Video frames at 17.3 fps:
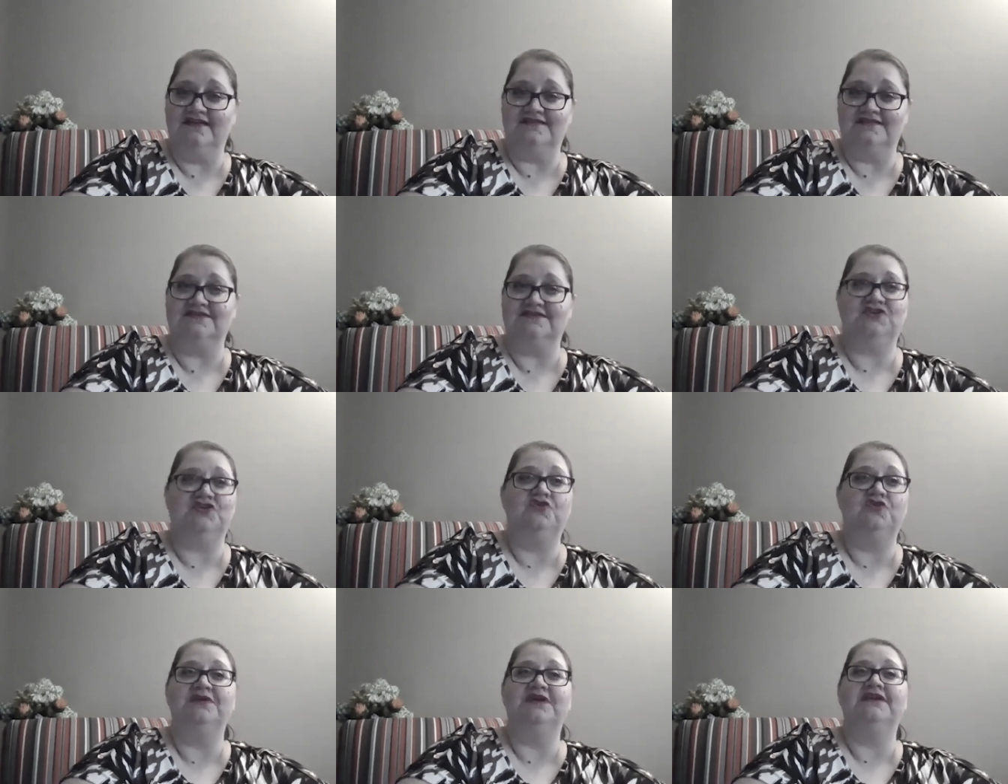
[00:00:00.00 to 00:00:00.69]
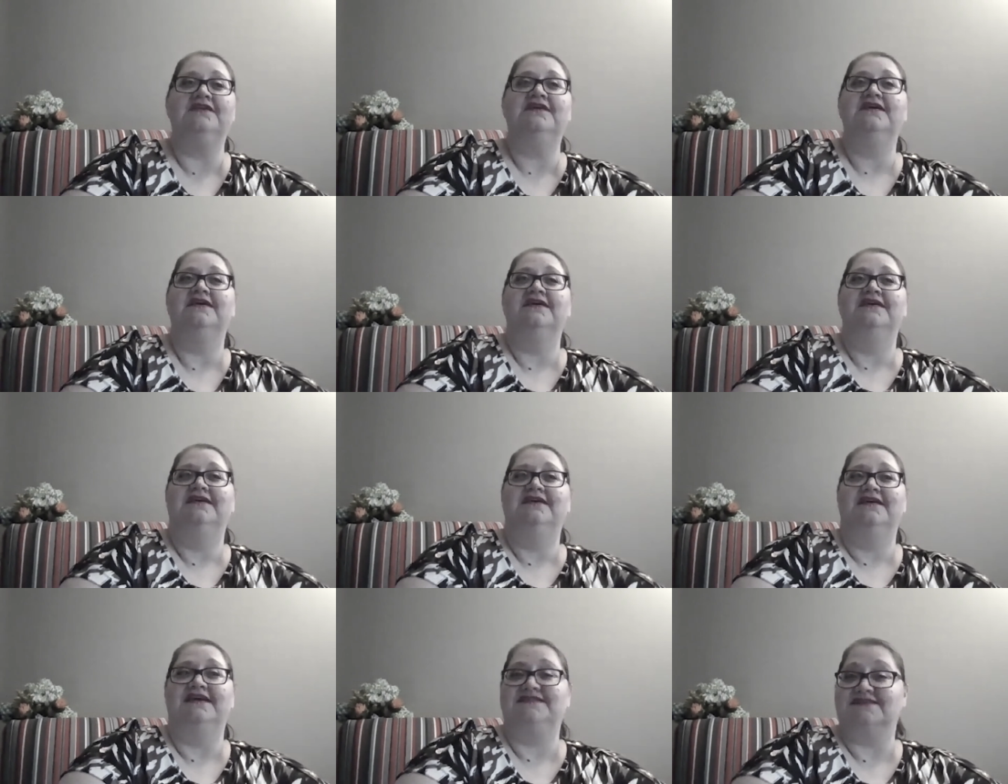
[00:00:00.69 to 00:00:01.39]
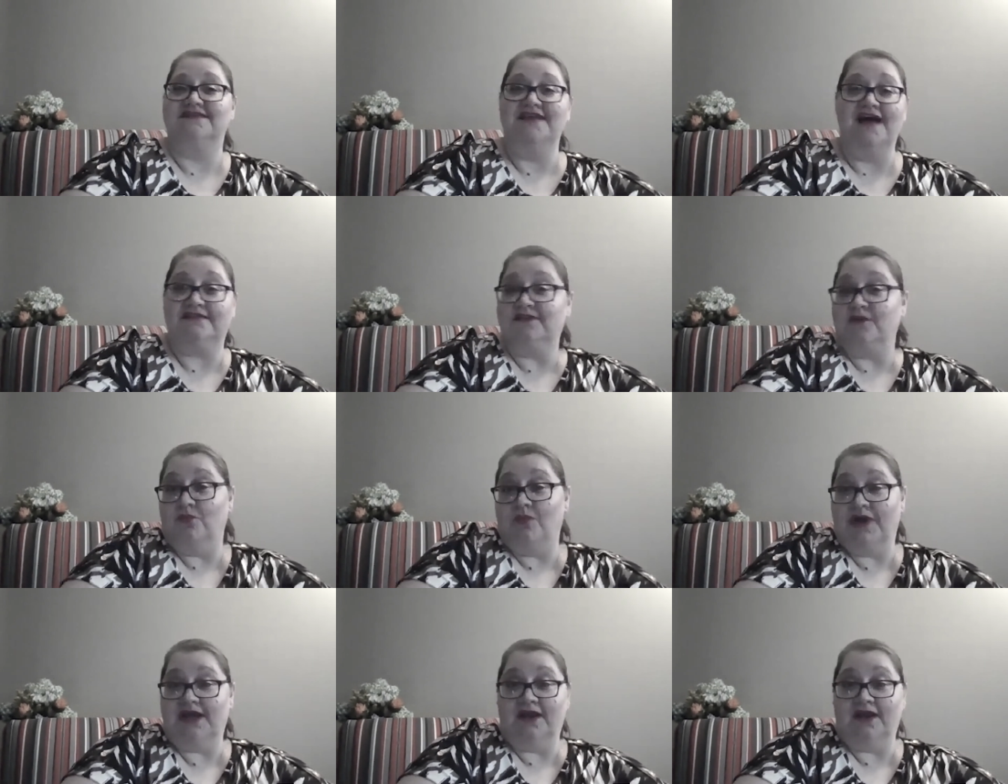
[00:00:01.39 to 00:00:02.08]
As a human, it's not
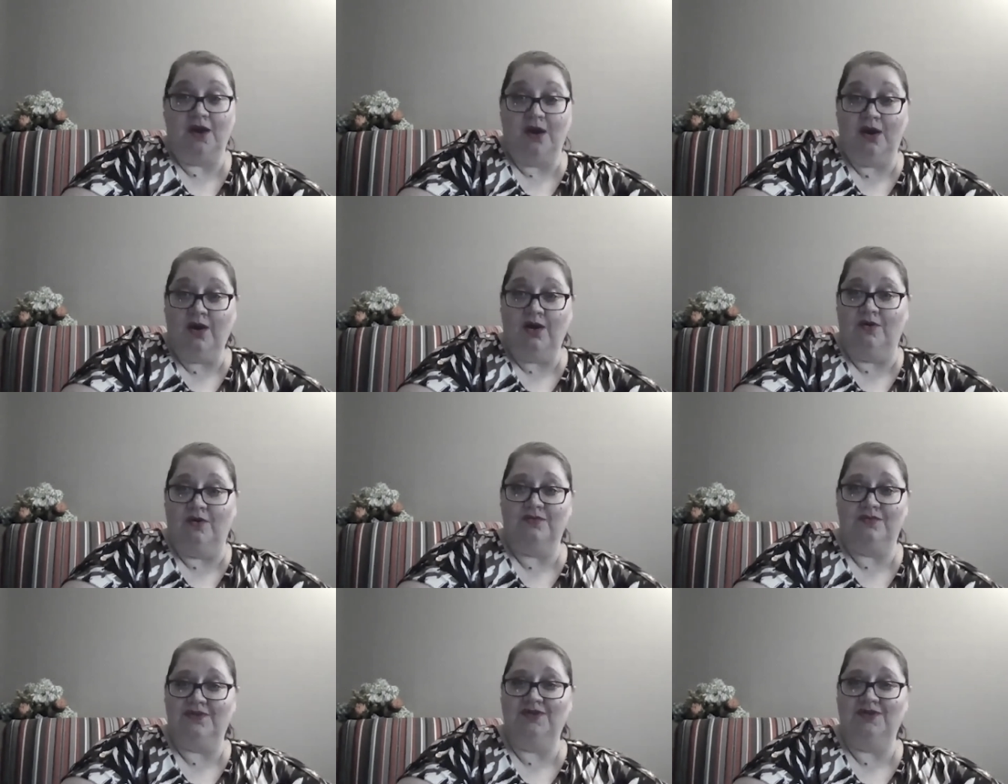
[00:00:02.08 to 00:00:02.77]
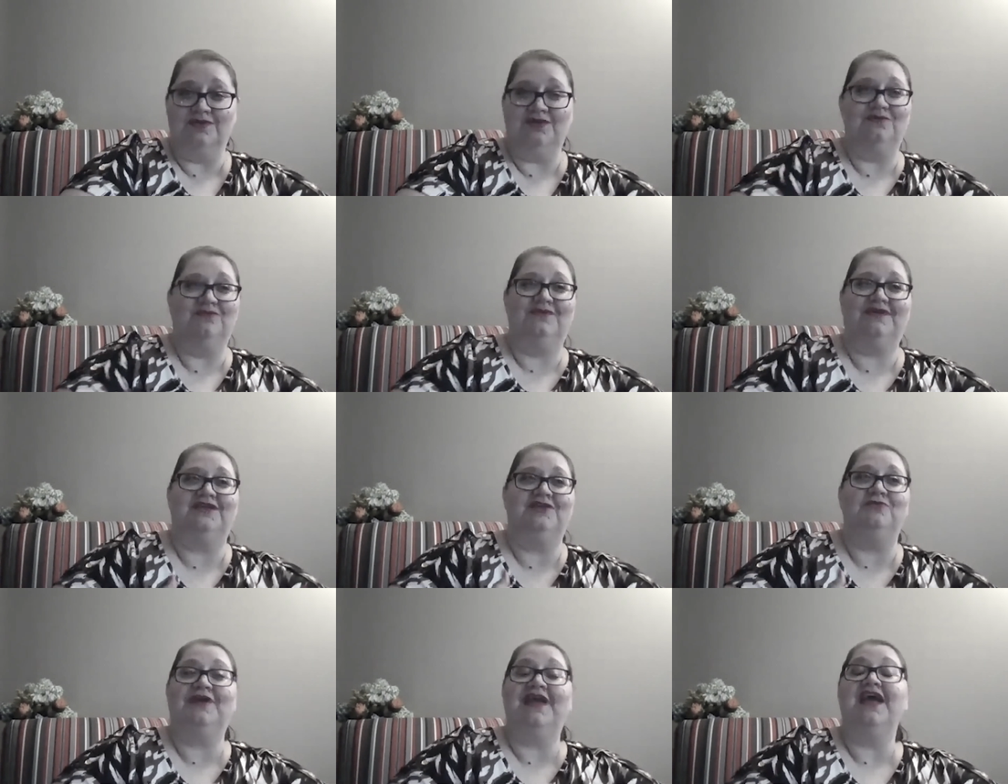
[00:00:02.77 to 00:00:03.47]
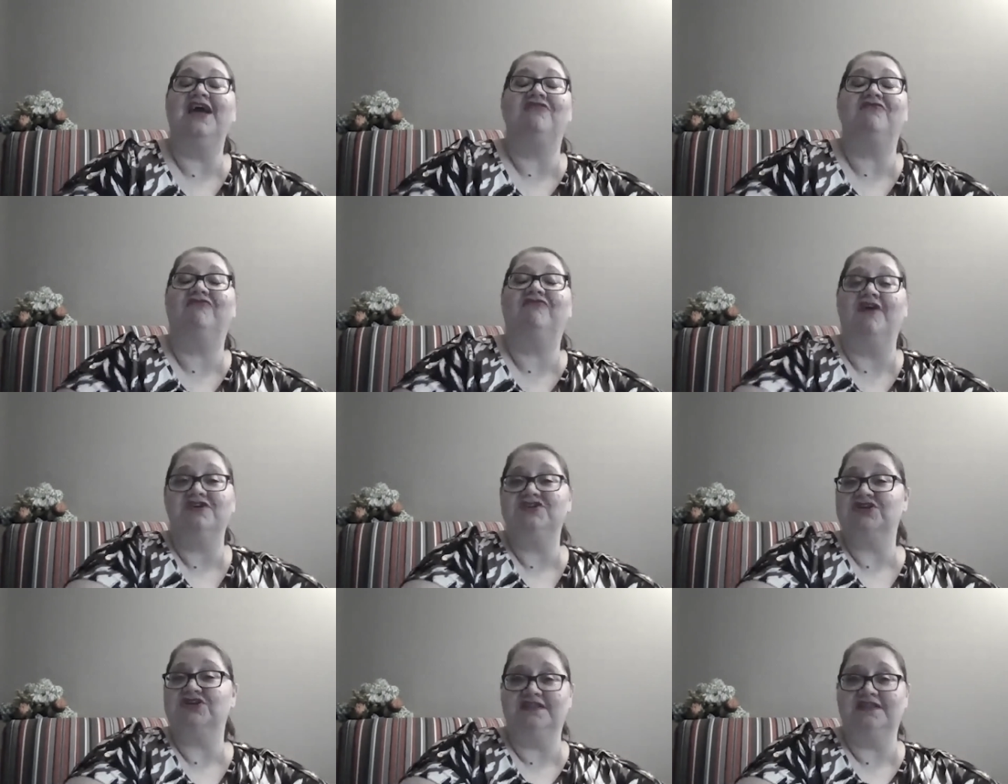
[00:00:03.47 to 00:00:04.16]
the way to go. You can't
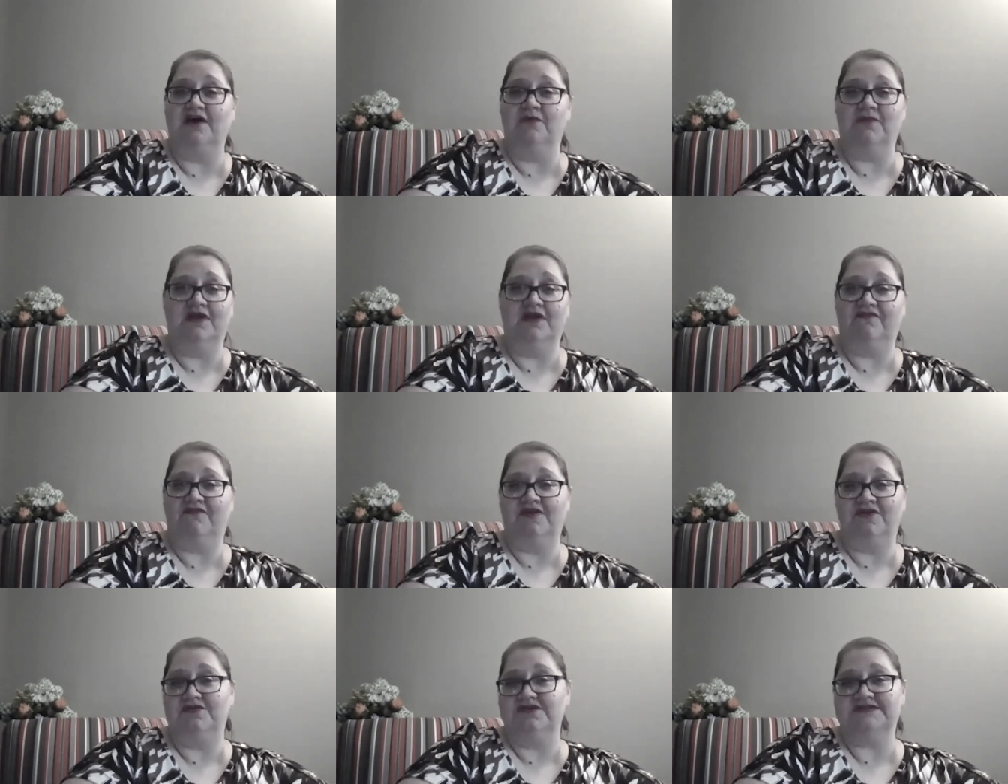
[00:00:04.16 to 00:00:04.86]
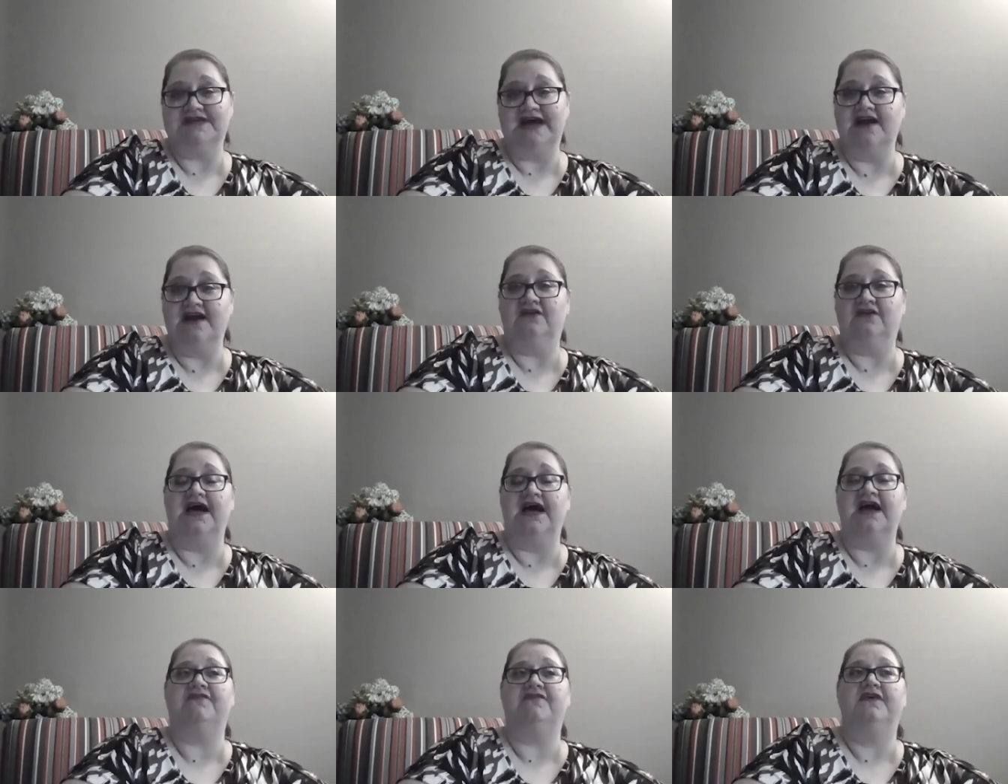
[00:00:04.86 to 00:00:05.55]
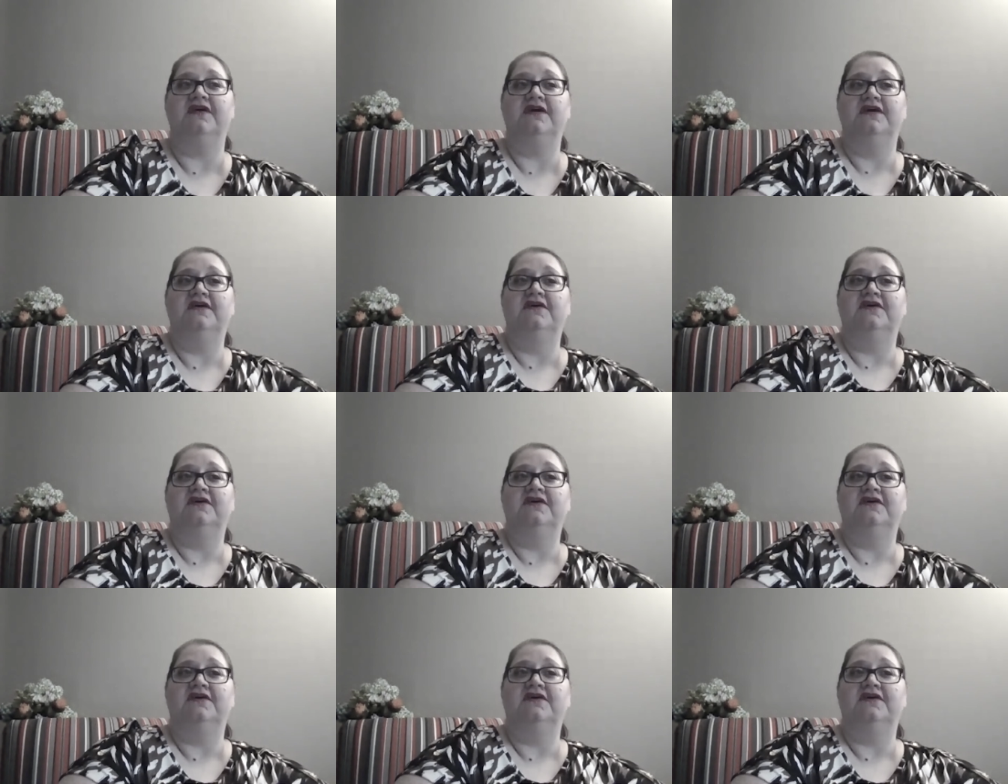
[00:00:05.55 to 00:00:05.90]
function that way for your entire life.